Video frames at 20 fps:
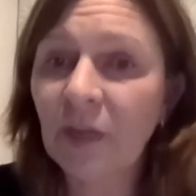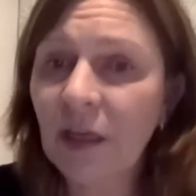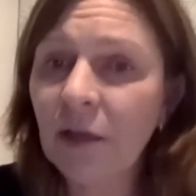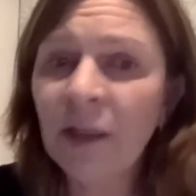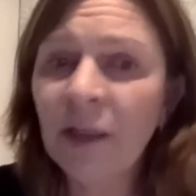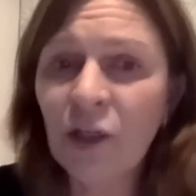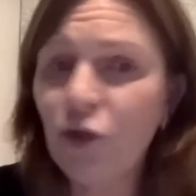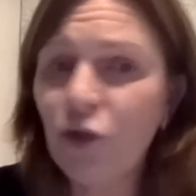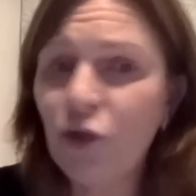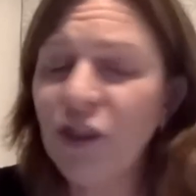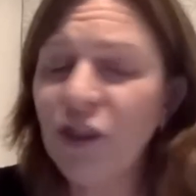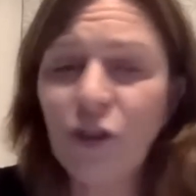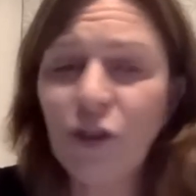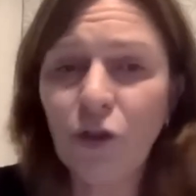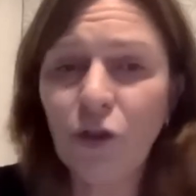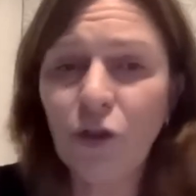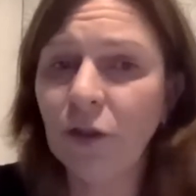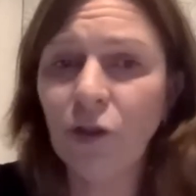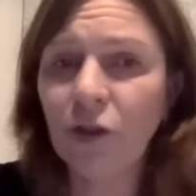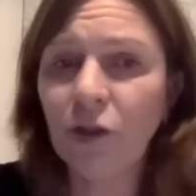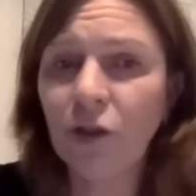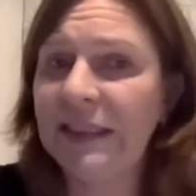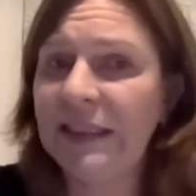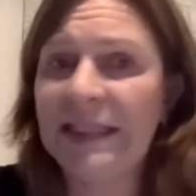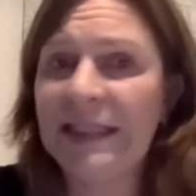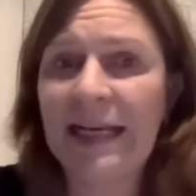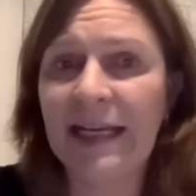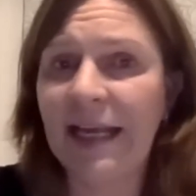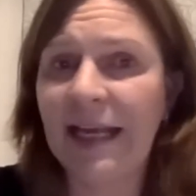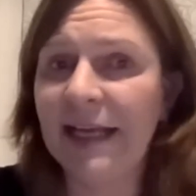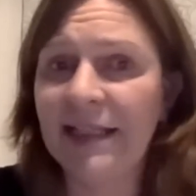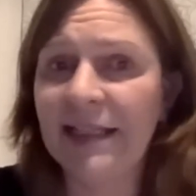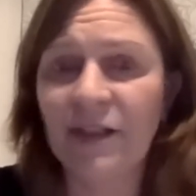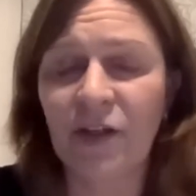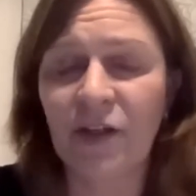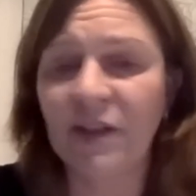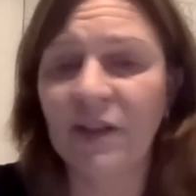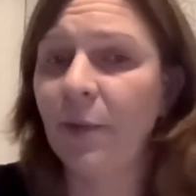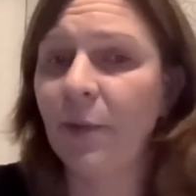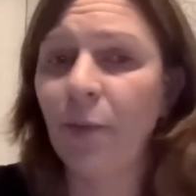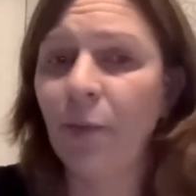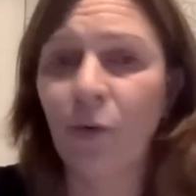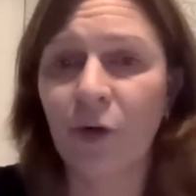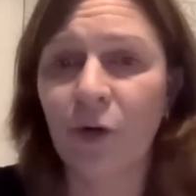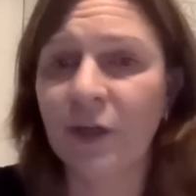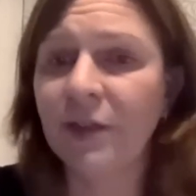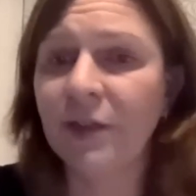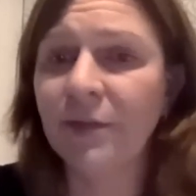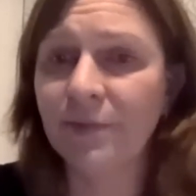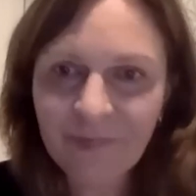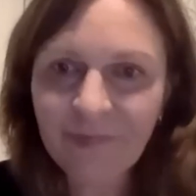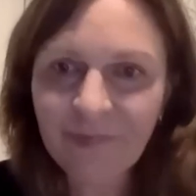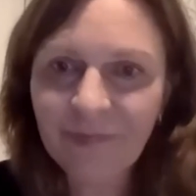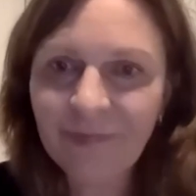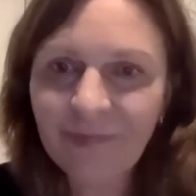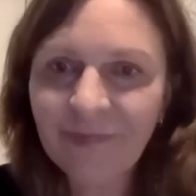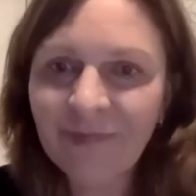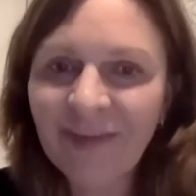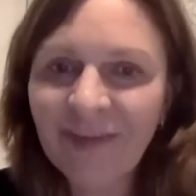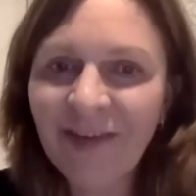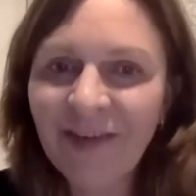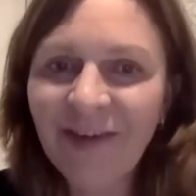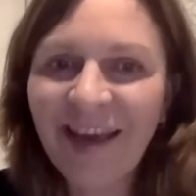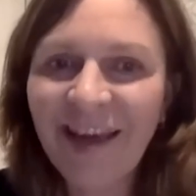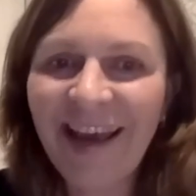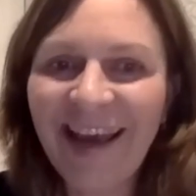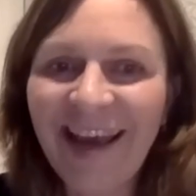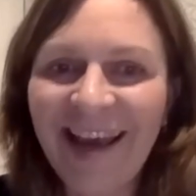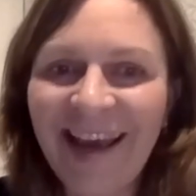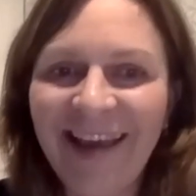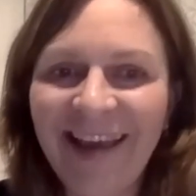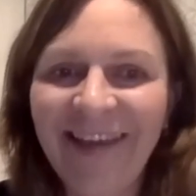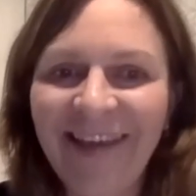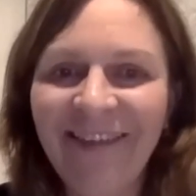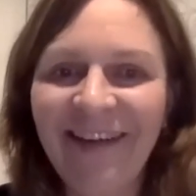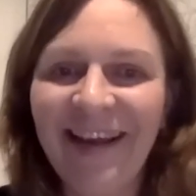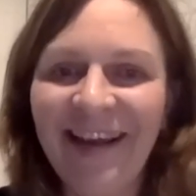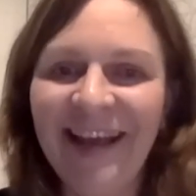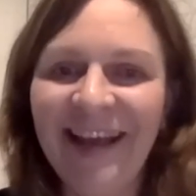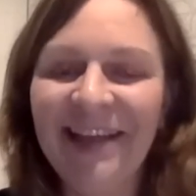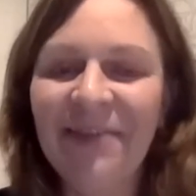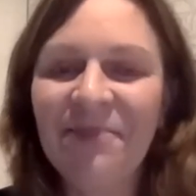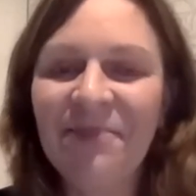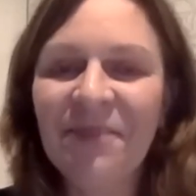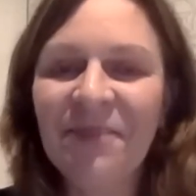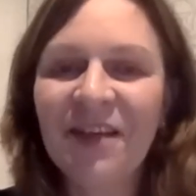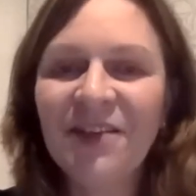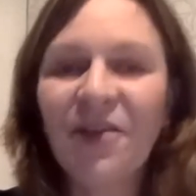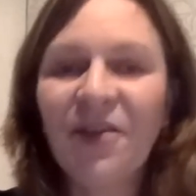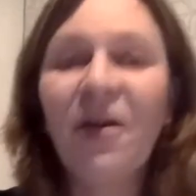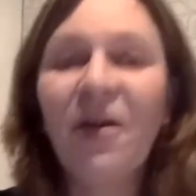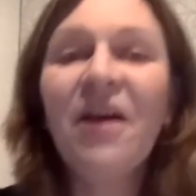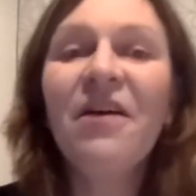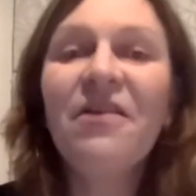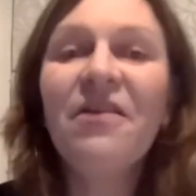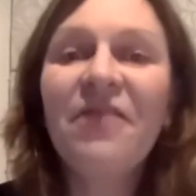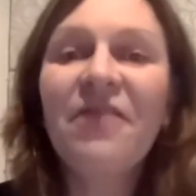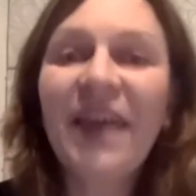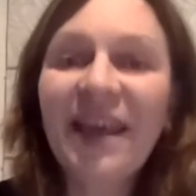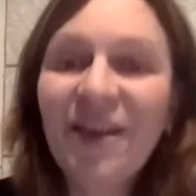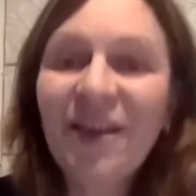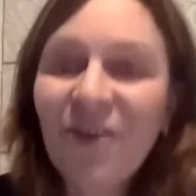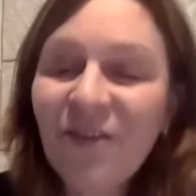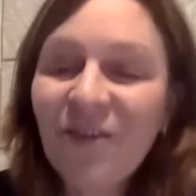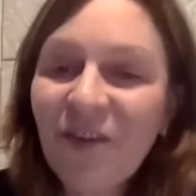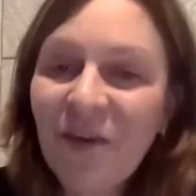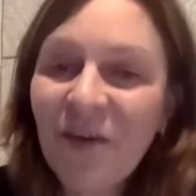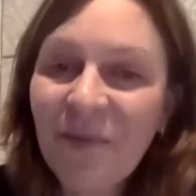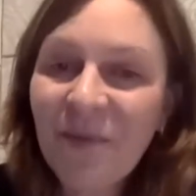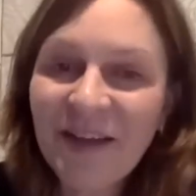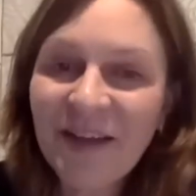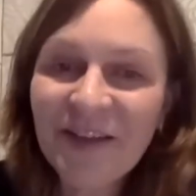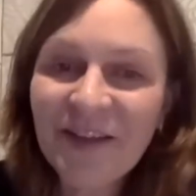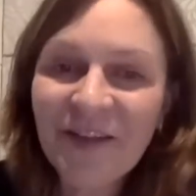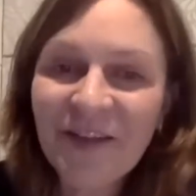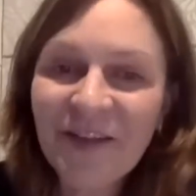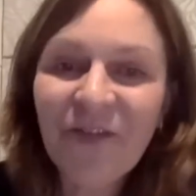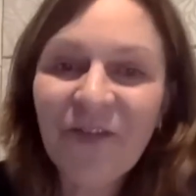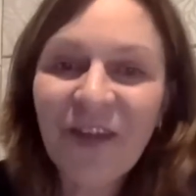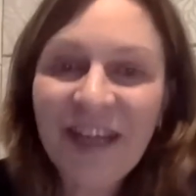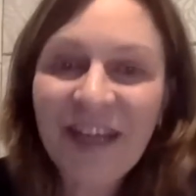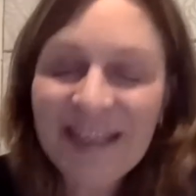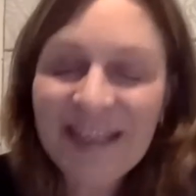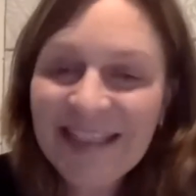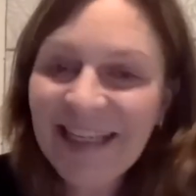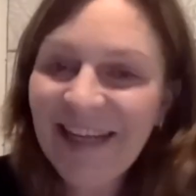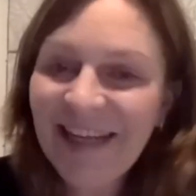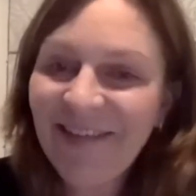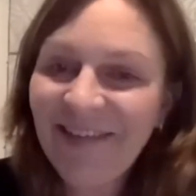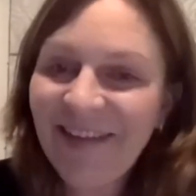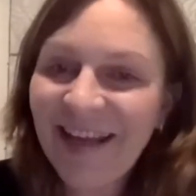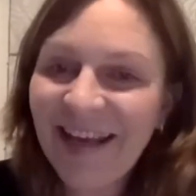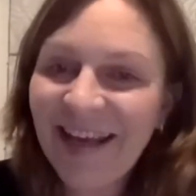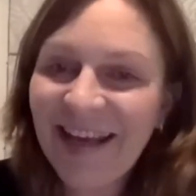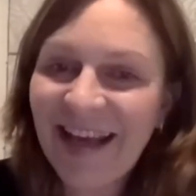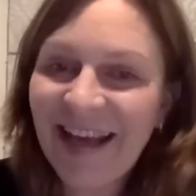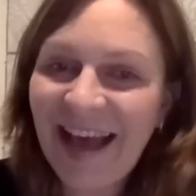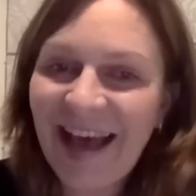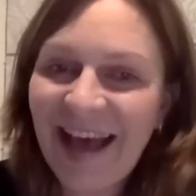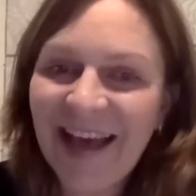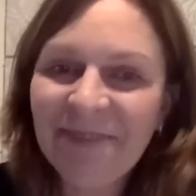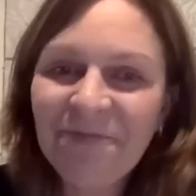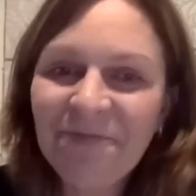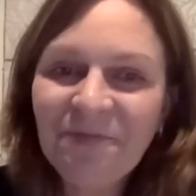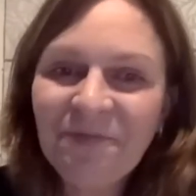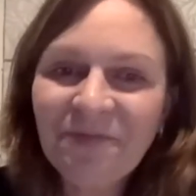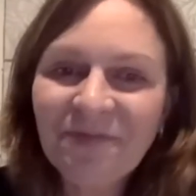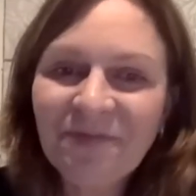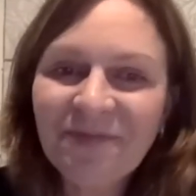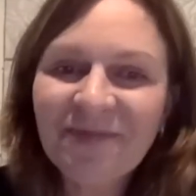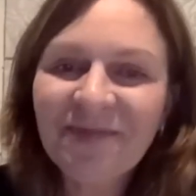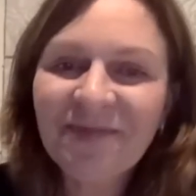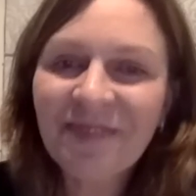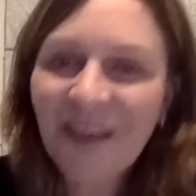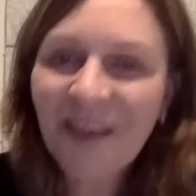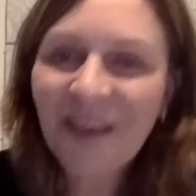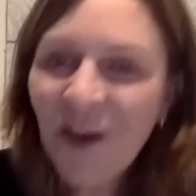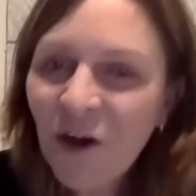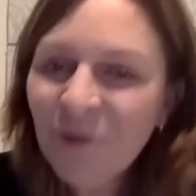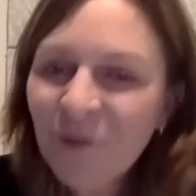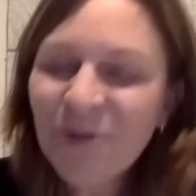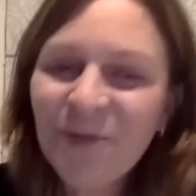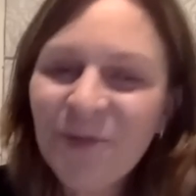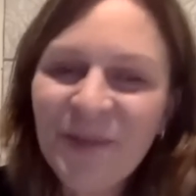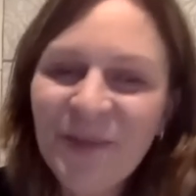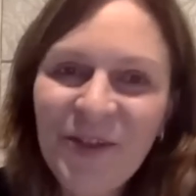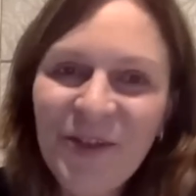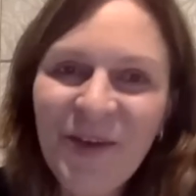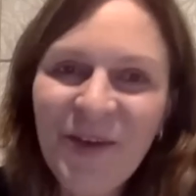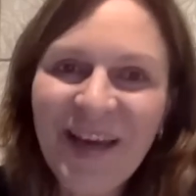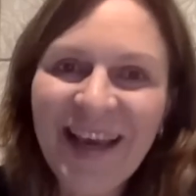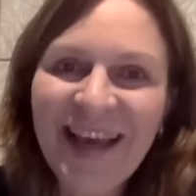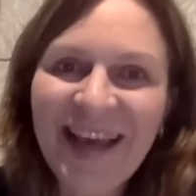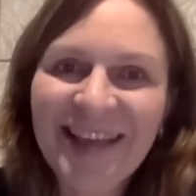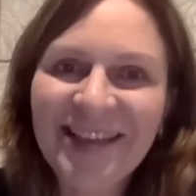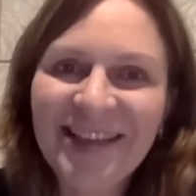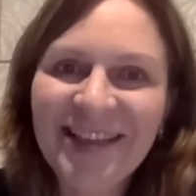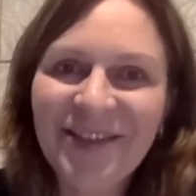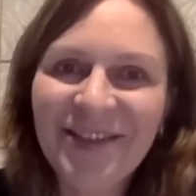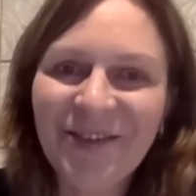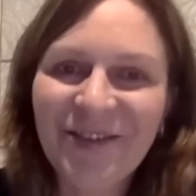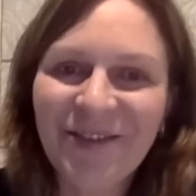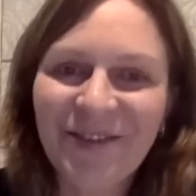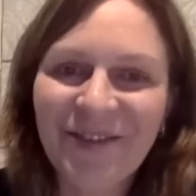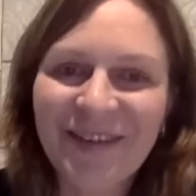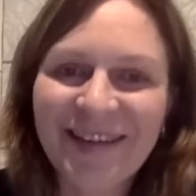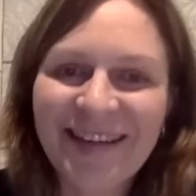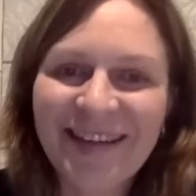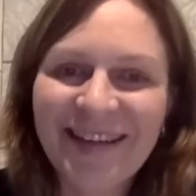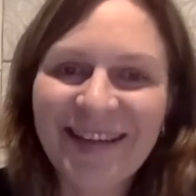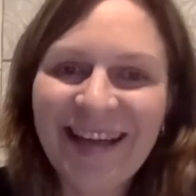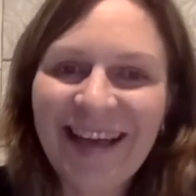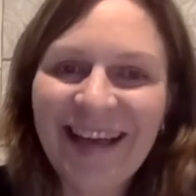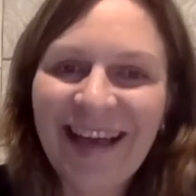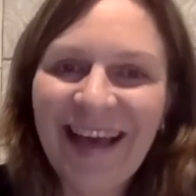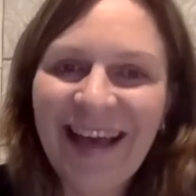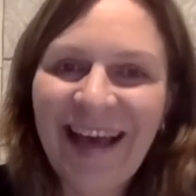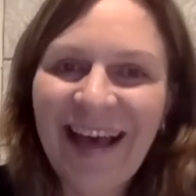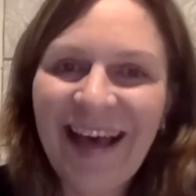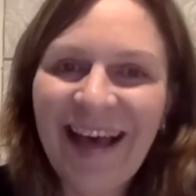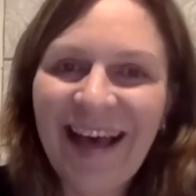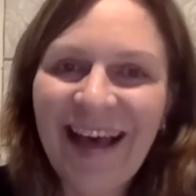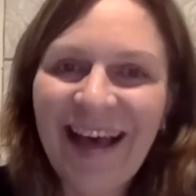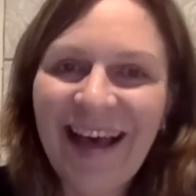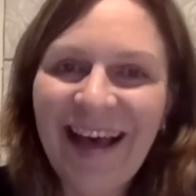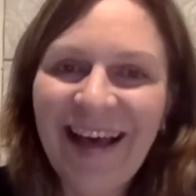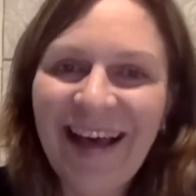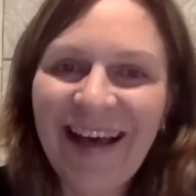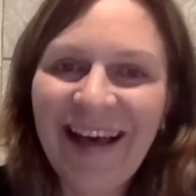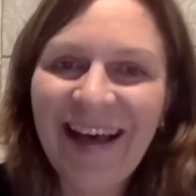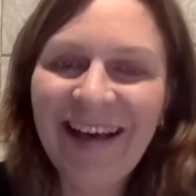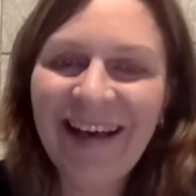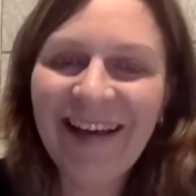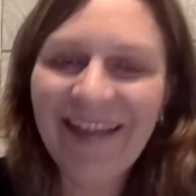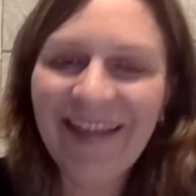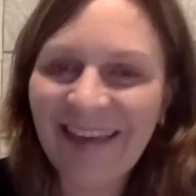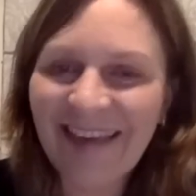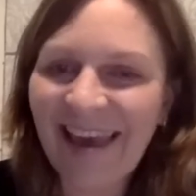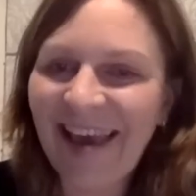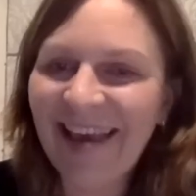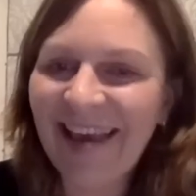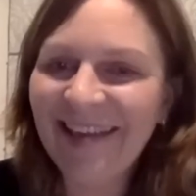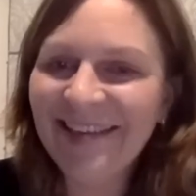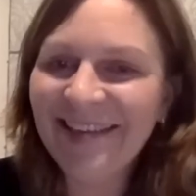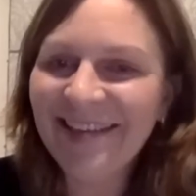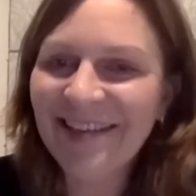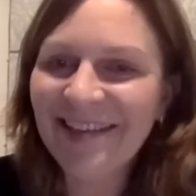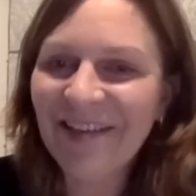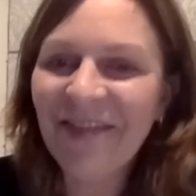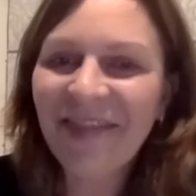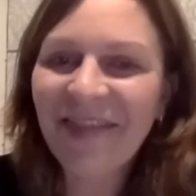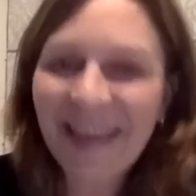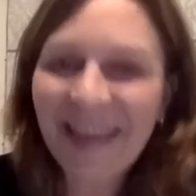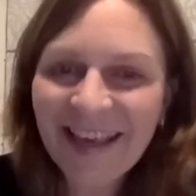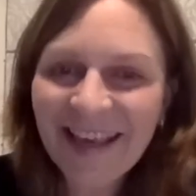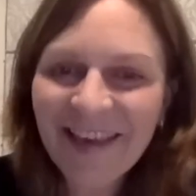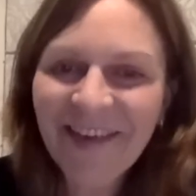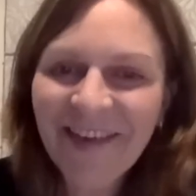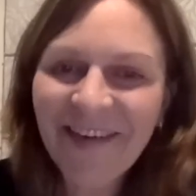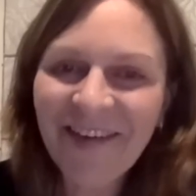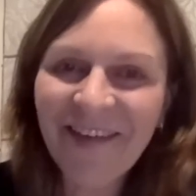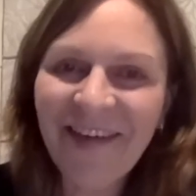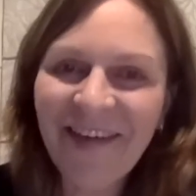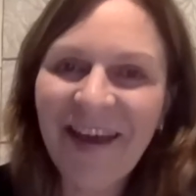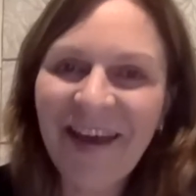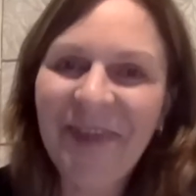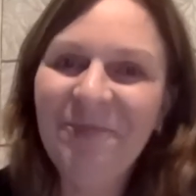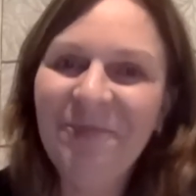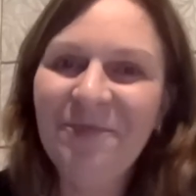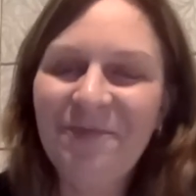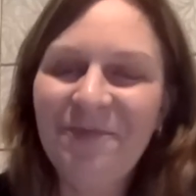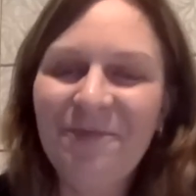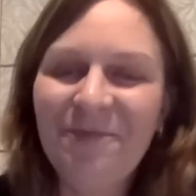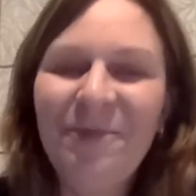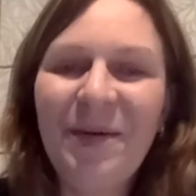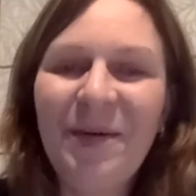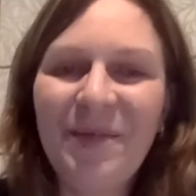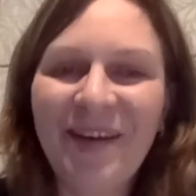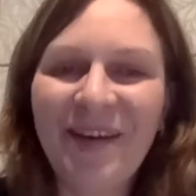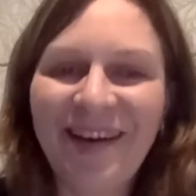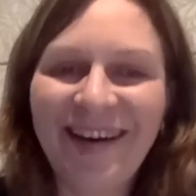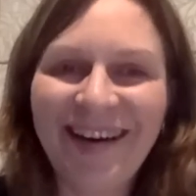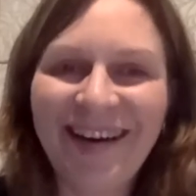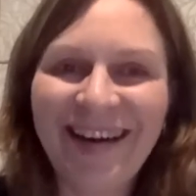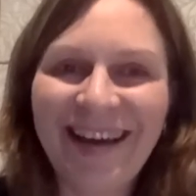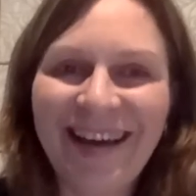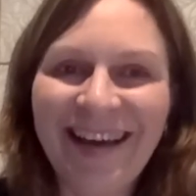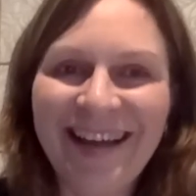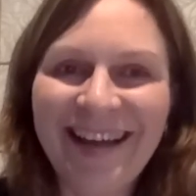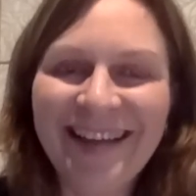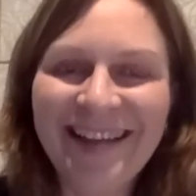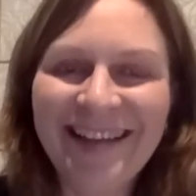They usually don't don't need any extra support. Okay, great. So thank you very much. Have a great evening and hope to meet you again soon. Uh, okay, so thank you and bye bye.